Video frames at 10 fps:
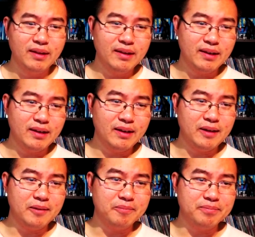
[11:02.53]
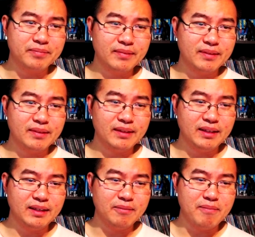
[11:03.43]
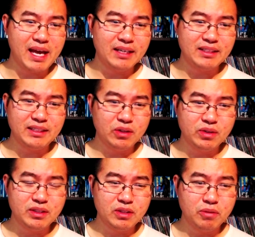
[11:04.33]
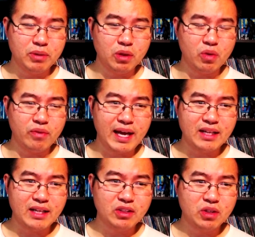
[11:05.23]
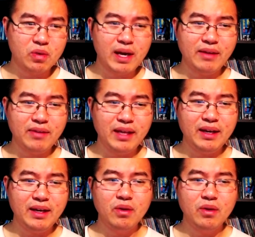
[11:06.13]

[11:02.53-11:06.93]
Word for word: Um, uh, Man of Steel is still below that, so I think